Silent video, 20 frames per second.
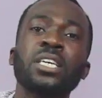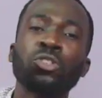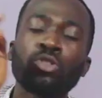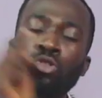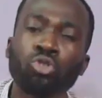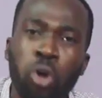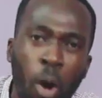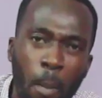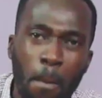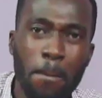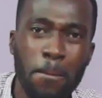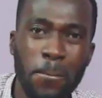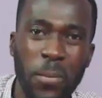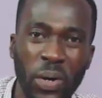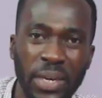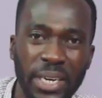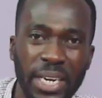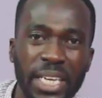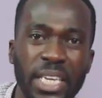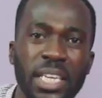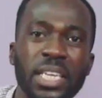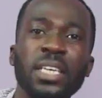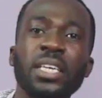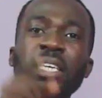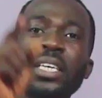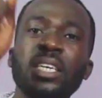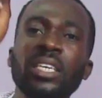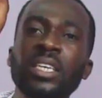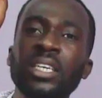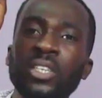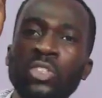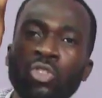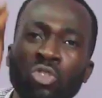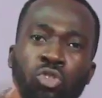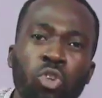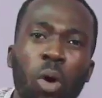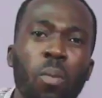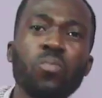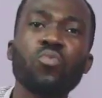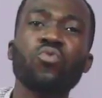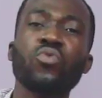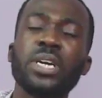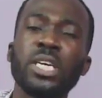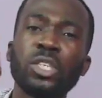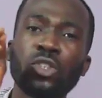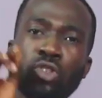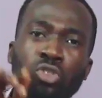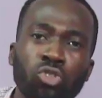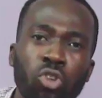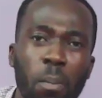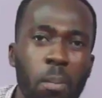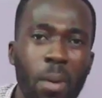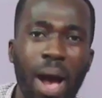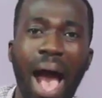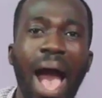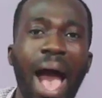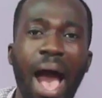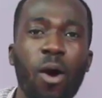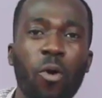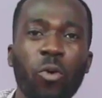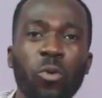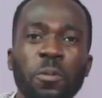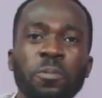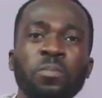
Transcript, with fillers: somebody, some way, somehow,